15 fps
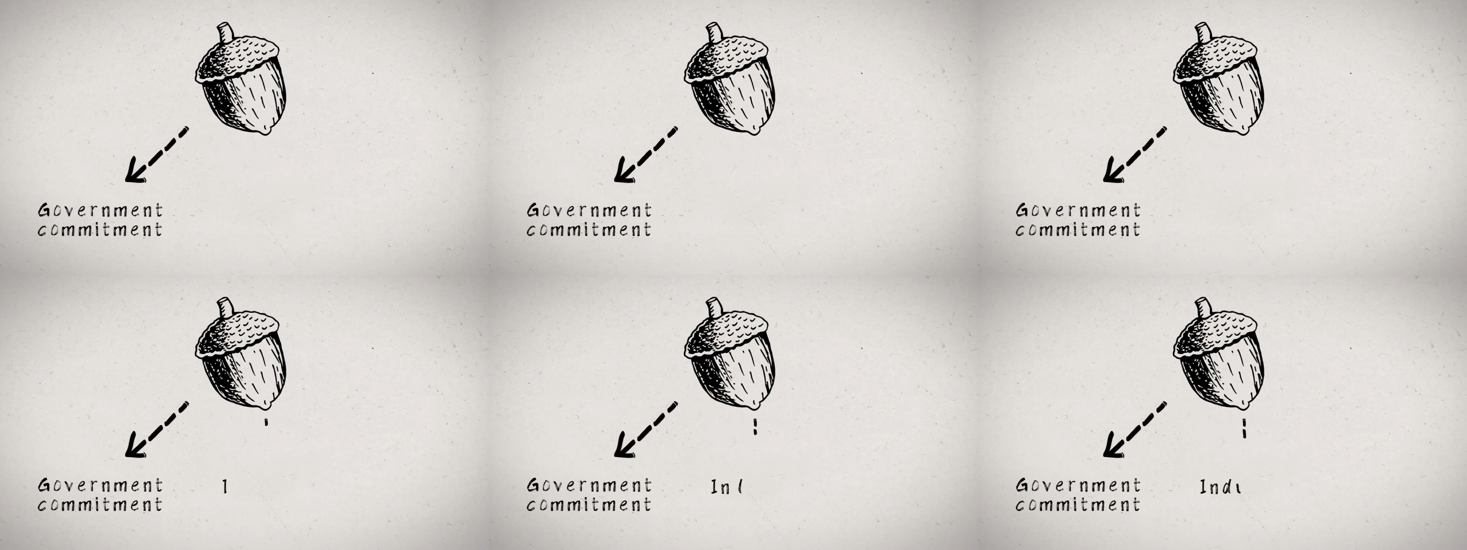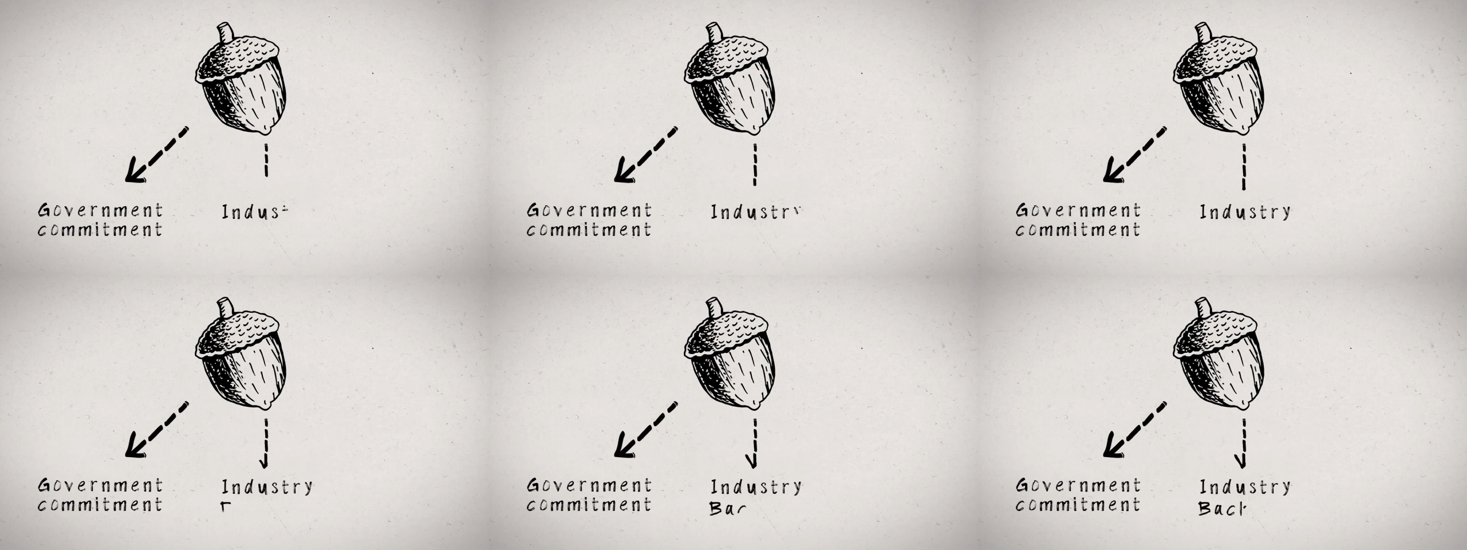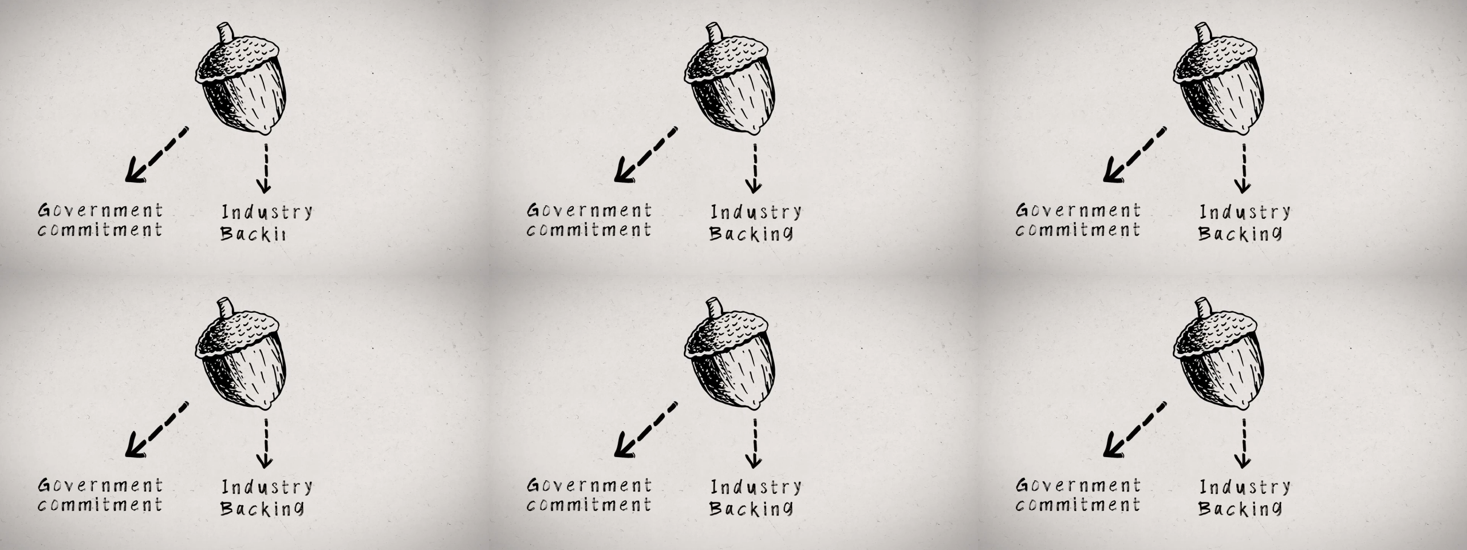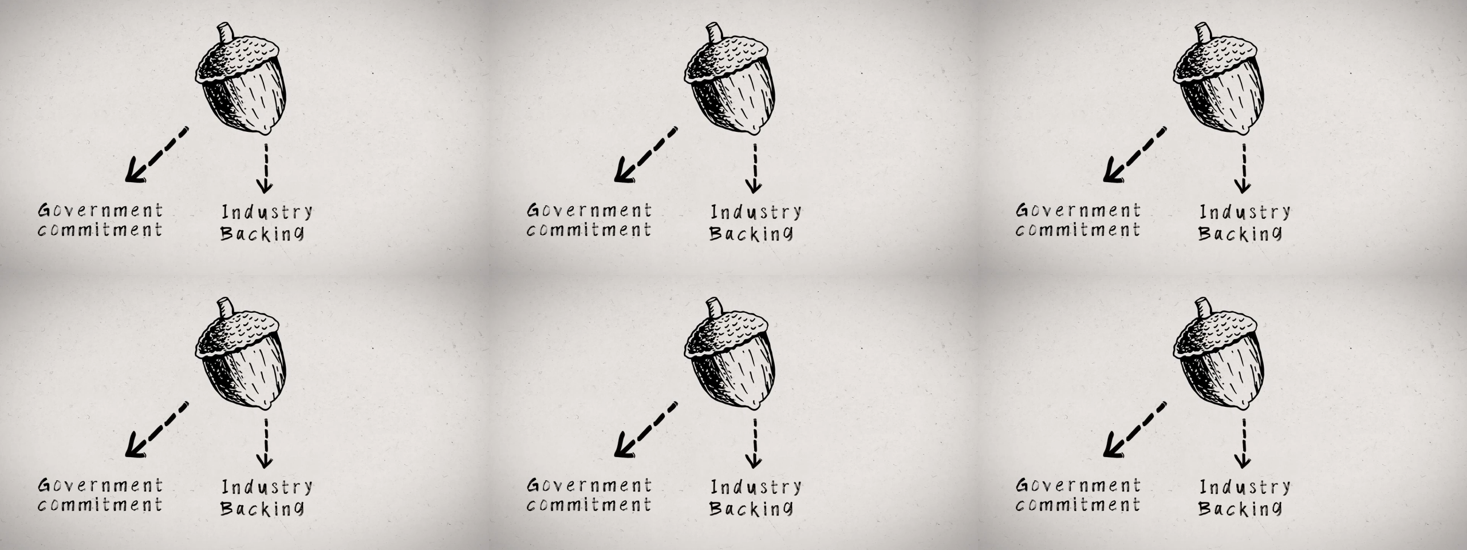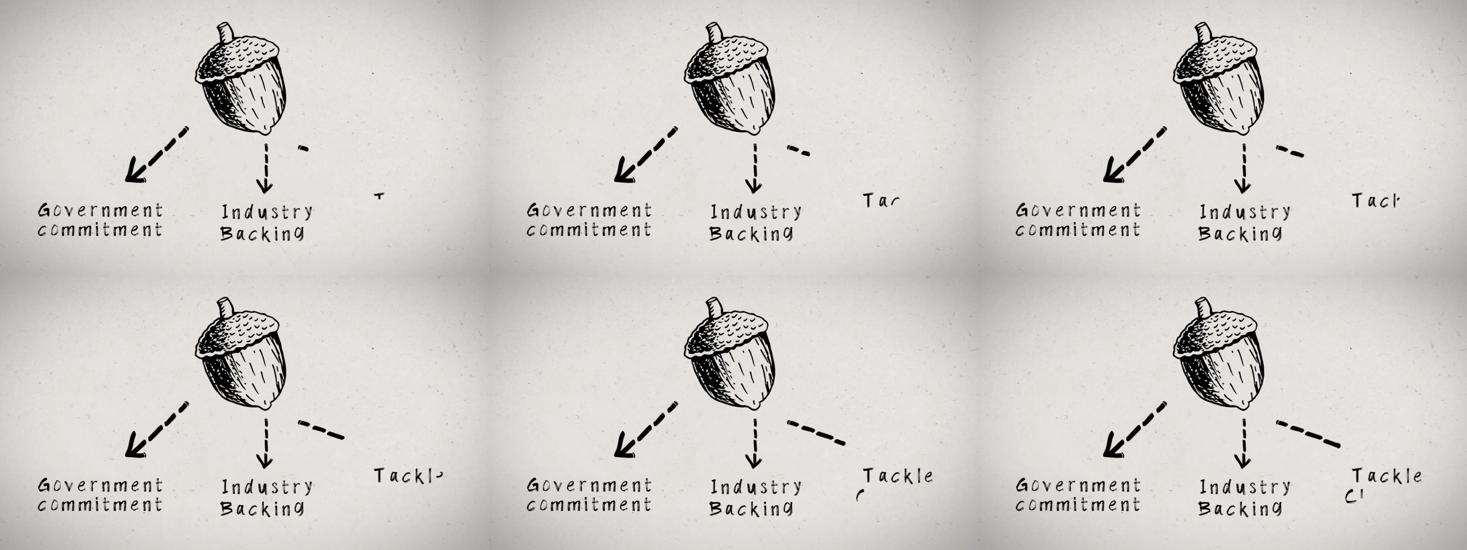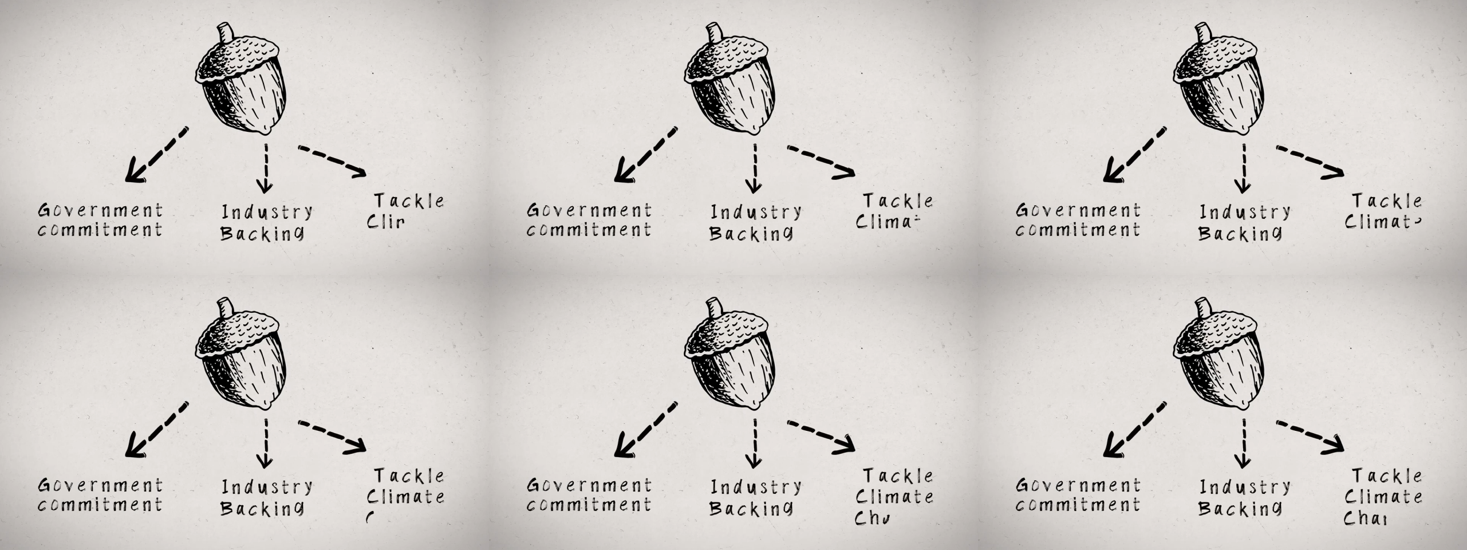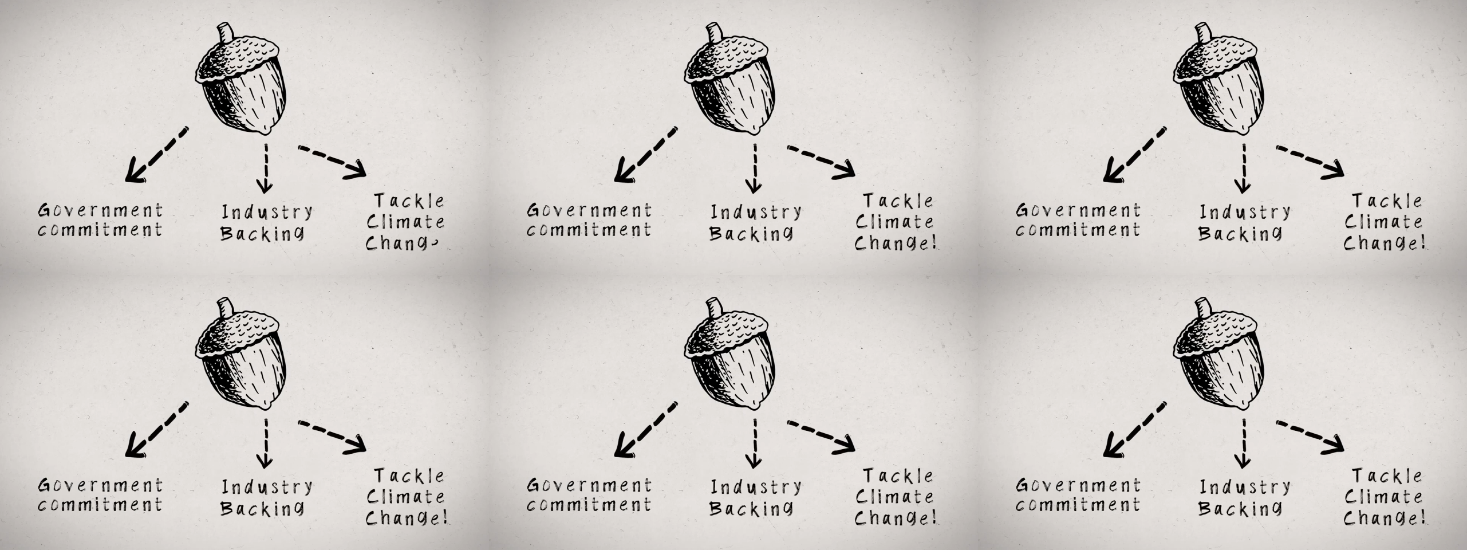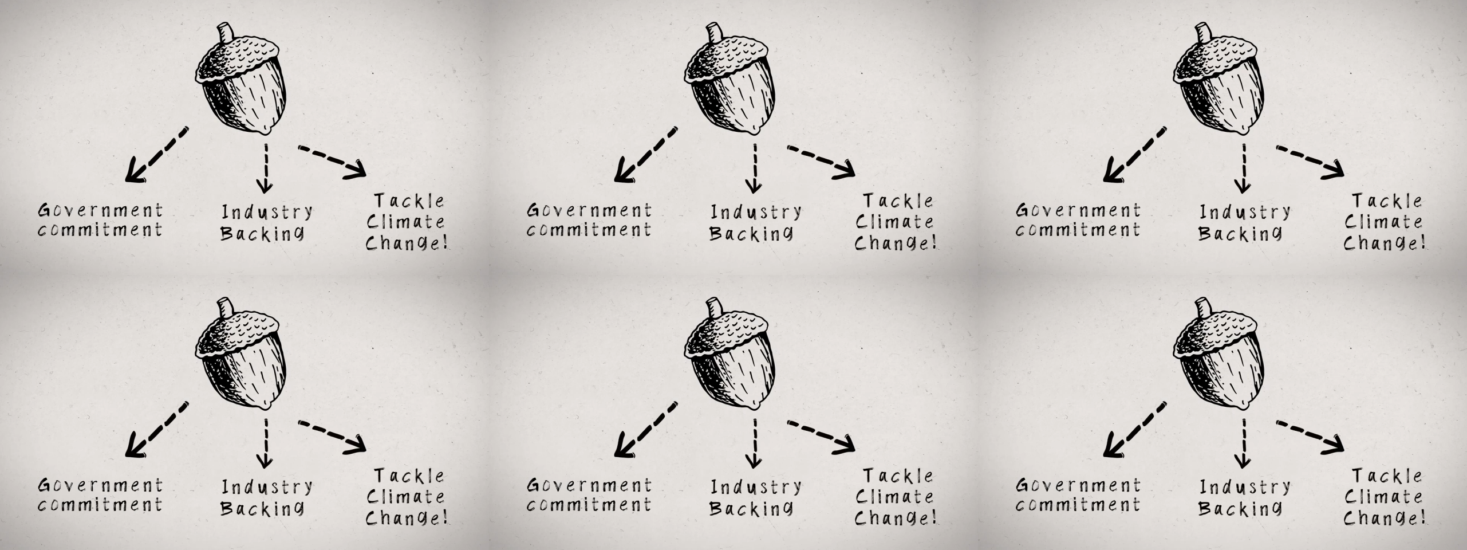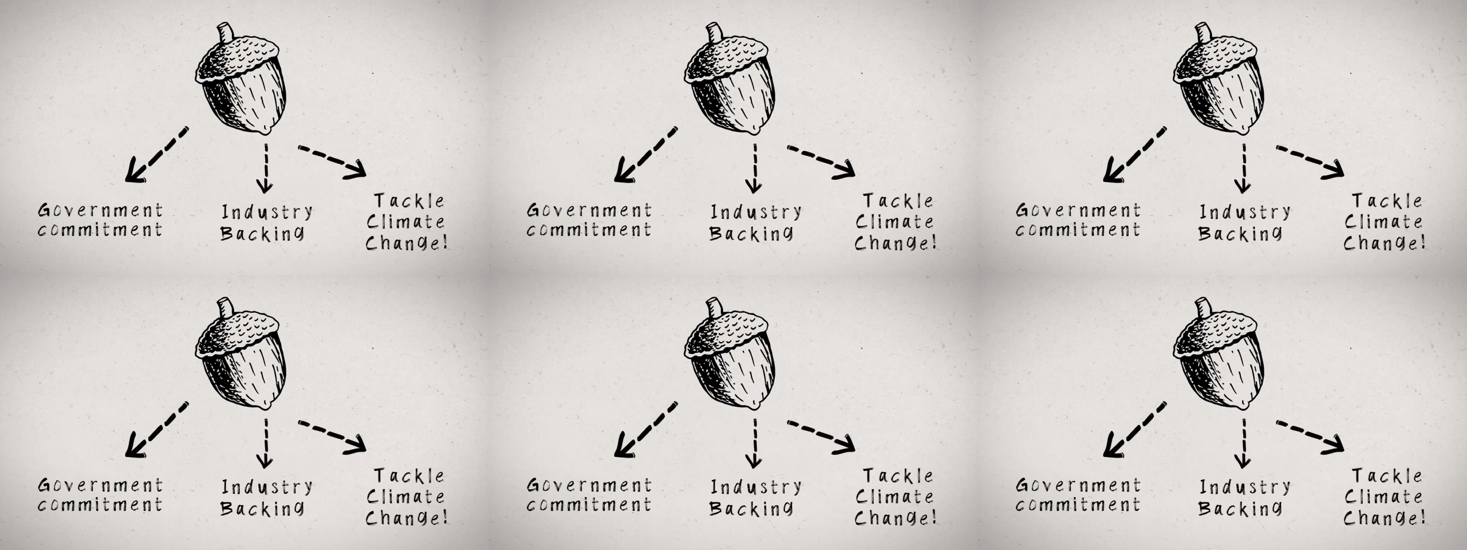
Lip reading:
Nobody's mouth can be seen.